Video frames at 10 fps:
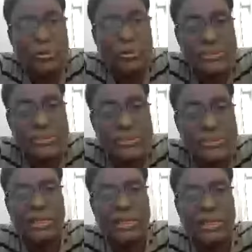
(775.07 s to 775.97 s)
can
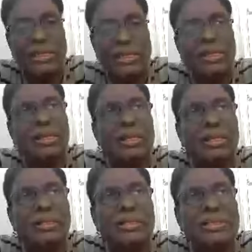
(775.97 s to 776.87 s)
see
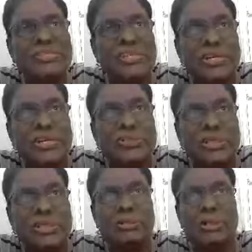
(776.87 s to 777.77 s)
the
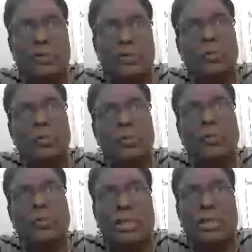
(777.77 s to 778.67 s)
structure of a
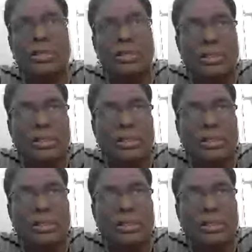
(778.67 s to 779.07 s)
protein